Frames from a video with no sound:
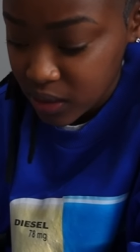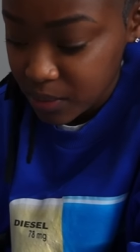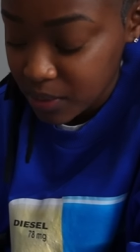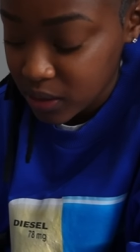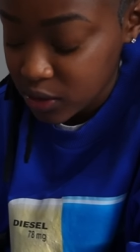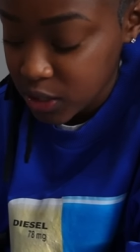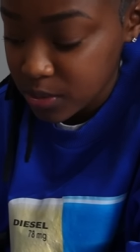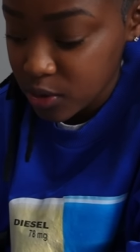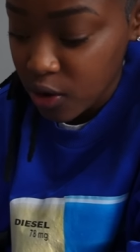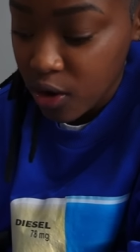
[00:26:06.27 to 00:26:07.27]
Okay, but the
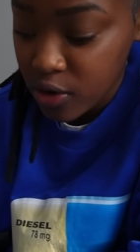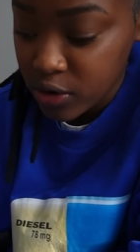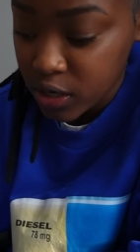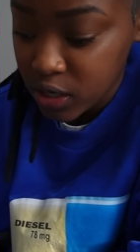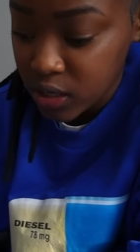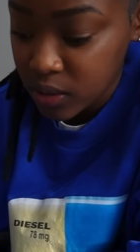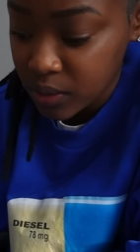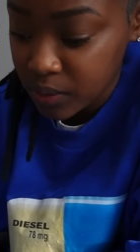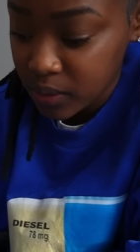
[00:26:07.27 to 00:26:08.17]
chips are really